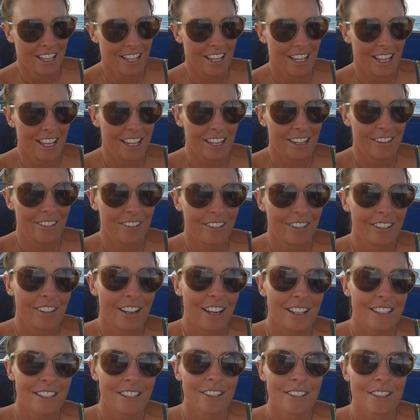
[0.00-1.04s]
and a
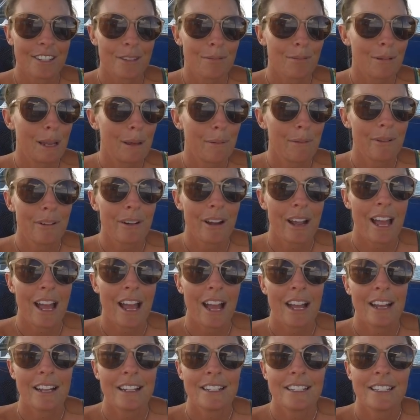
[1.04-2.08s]
nice little swim
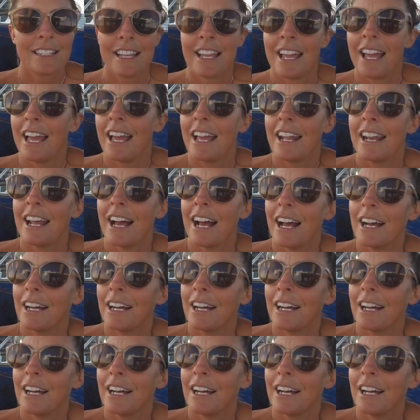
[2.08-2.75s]
around, and